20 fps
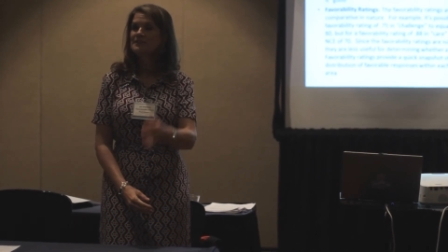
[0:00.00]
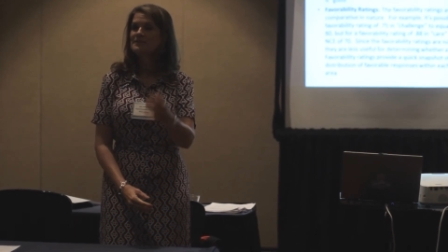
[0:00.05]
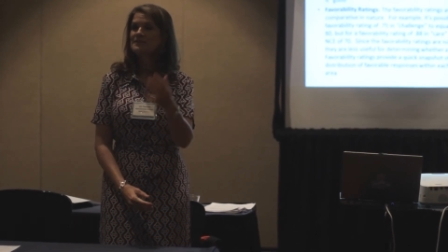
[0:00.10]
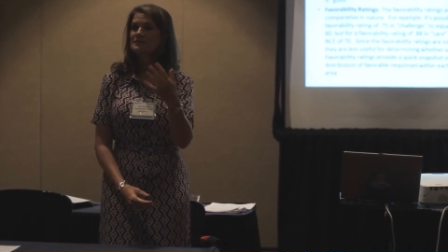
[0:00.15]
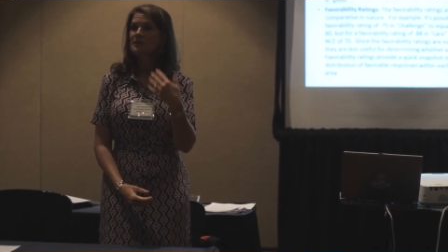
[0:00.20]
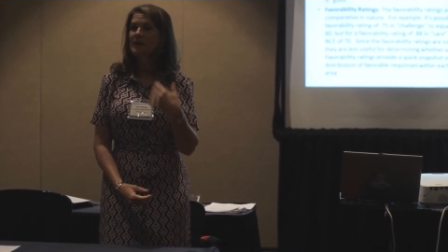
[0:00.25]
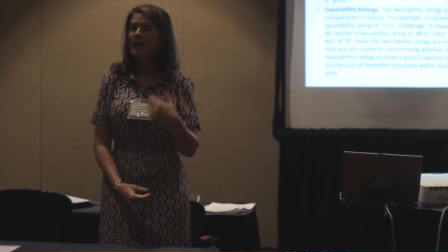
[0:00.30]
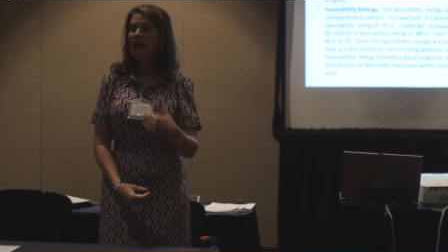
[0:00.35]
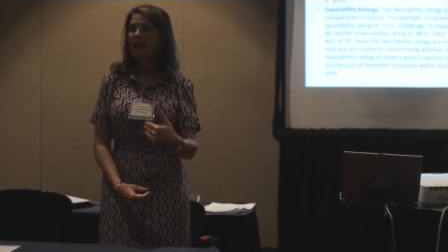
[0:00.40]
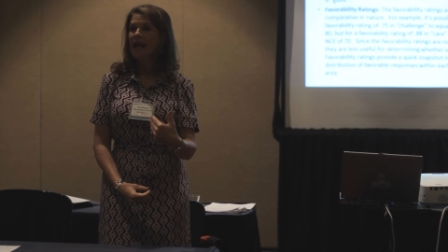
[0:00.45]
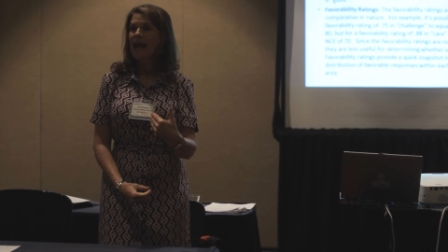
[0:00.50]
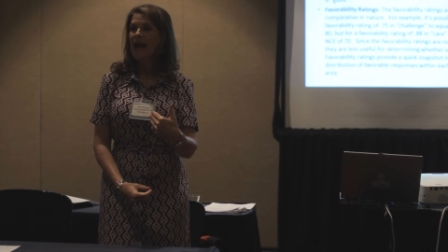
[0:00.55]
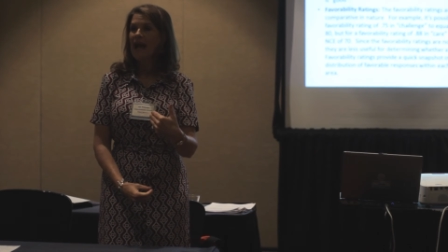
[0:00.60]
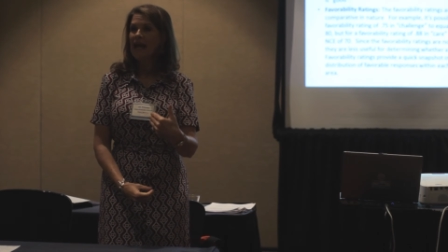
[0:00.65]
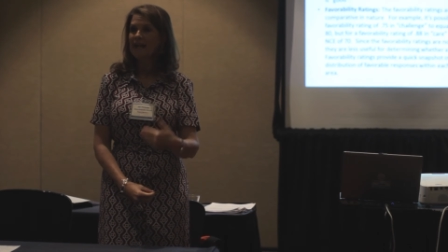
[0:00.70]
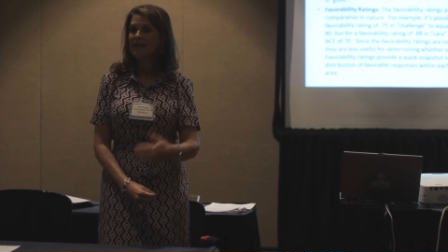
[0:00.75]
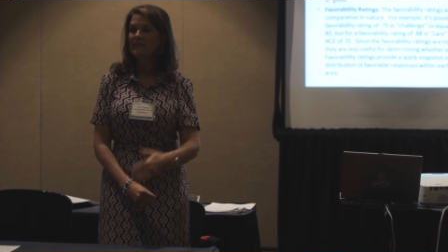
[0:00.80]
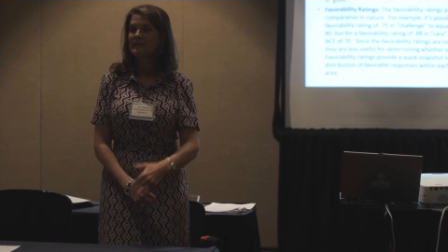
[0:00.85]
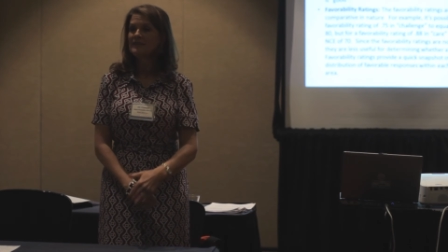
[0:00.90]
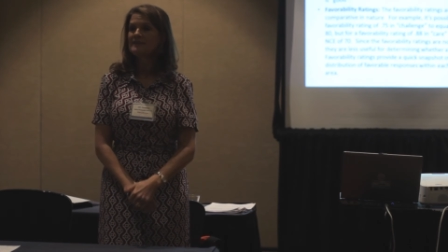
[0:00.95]
is what I
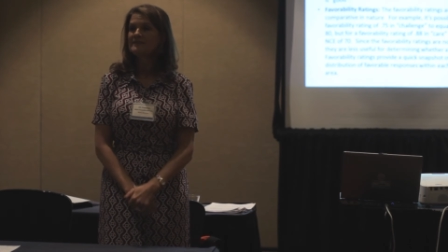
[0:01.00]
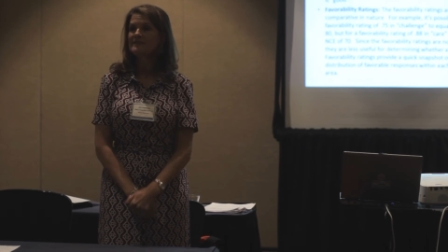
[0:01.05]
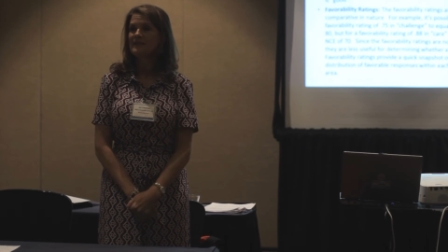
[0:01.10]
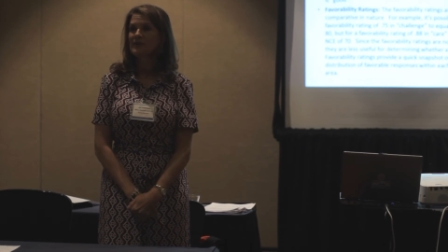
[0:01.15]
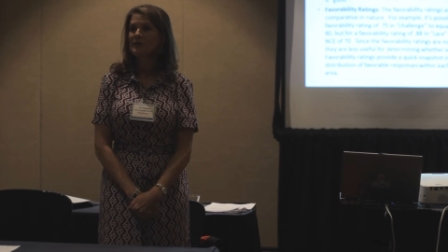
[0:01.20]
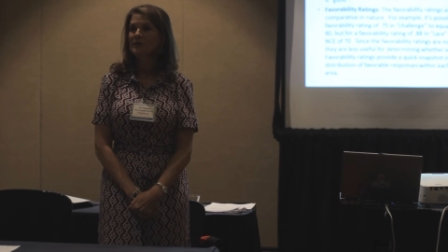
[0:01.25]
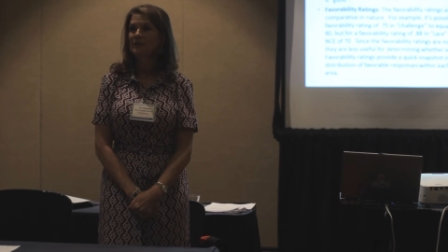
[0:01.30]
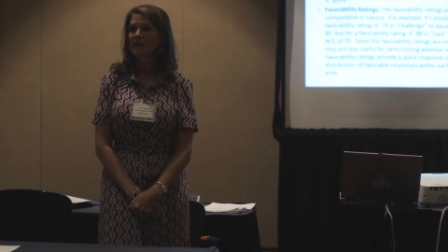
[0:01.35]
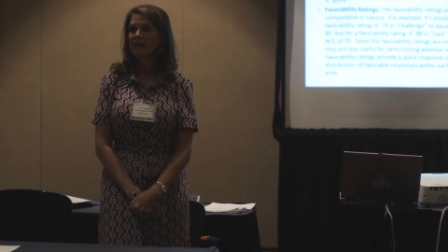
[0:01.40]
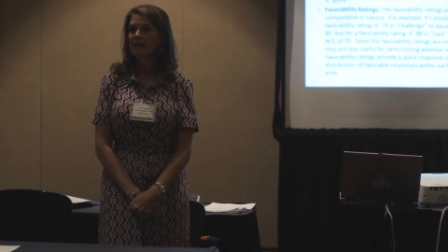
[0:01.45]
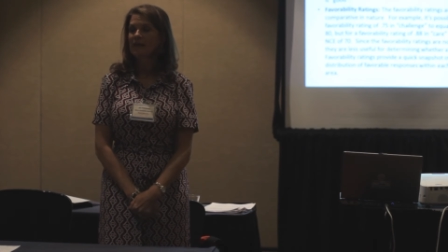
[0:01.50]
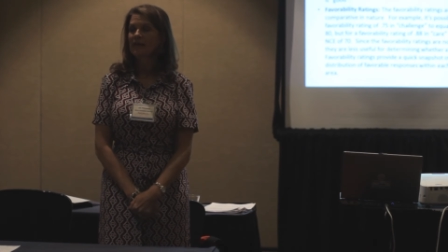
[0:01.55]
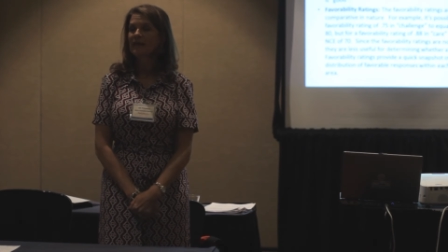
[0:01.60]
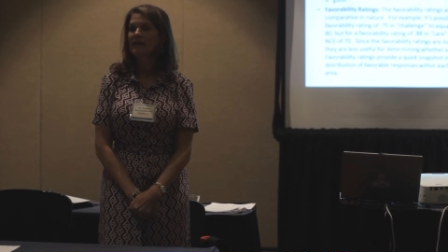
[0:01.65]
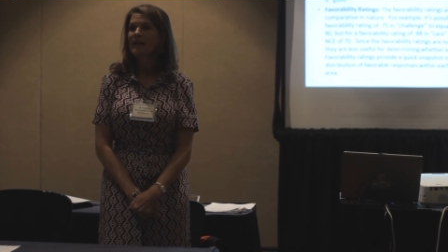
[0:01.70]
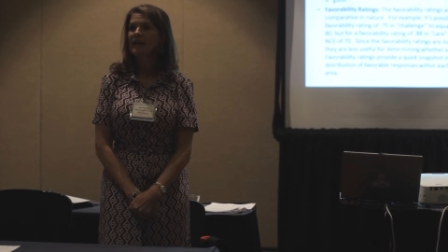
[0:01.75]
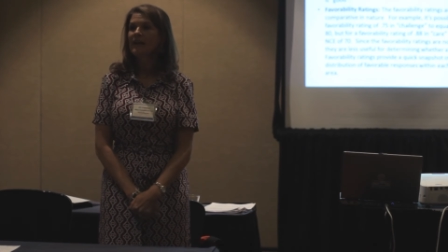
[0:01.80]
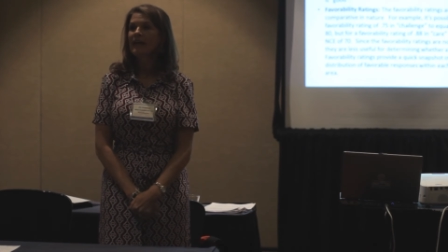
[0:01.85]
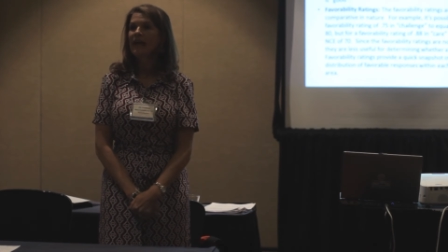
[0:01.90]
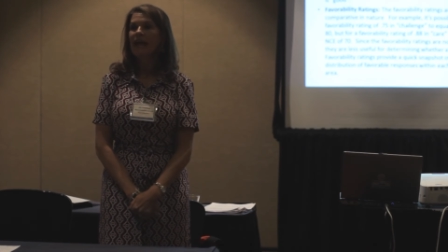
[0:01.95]
got in this area,
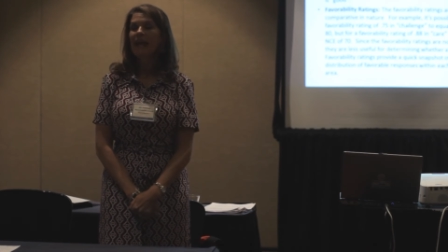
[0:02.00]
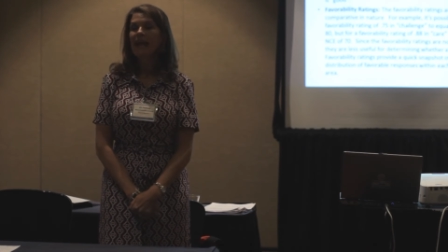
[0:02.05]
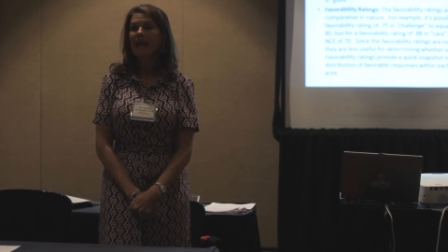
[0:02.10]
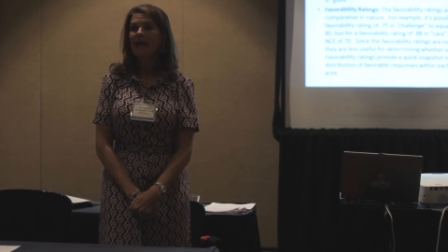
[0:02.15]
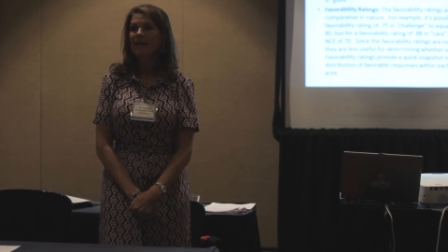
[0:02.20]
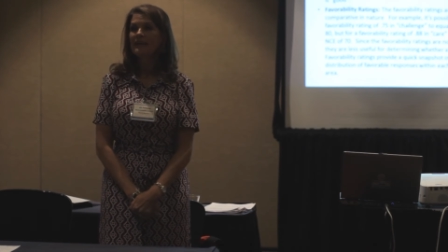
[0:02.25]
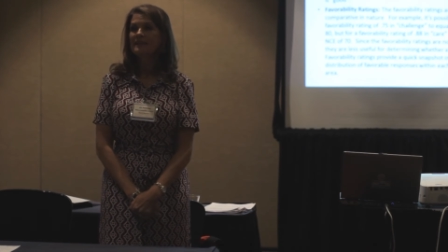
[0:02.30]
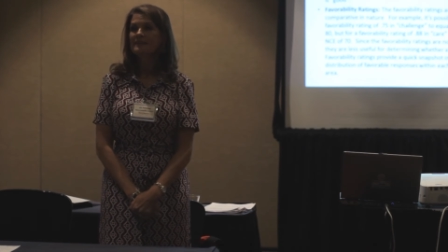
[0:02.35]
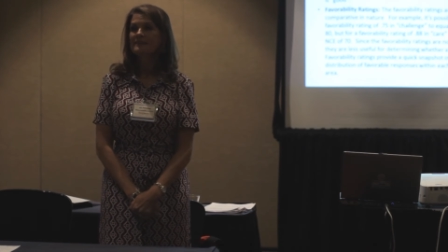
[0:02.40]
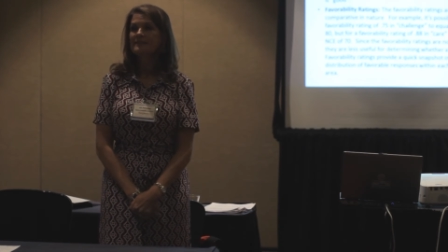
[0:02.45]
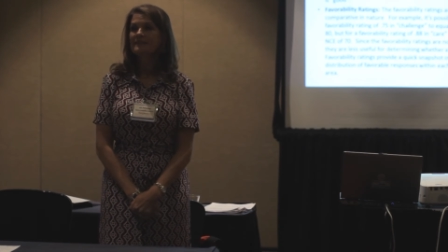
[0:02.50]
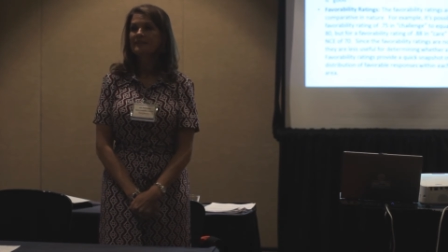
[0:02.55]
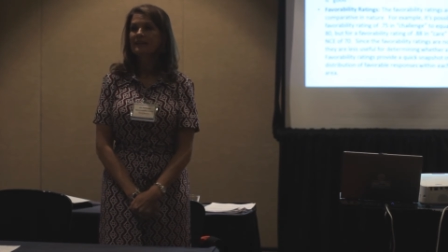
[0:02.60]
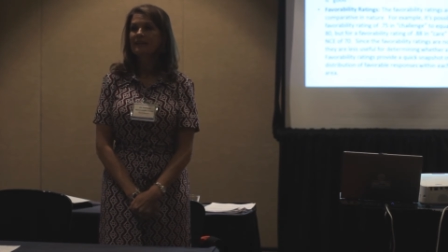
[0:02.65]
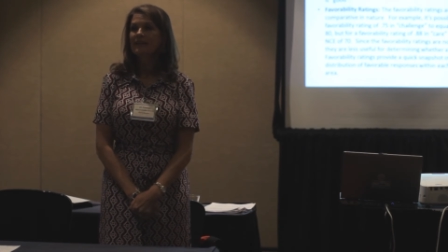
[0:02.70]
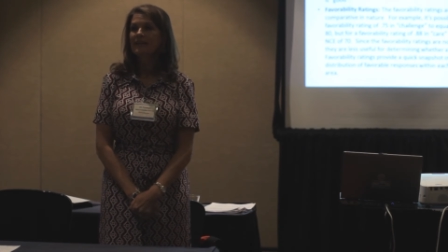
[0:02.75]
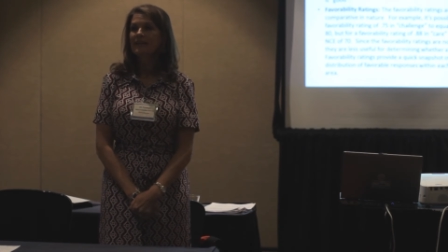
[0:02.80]
and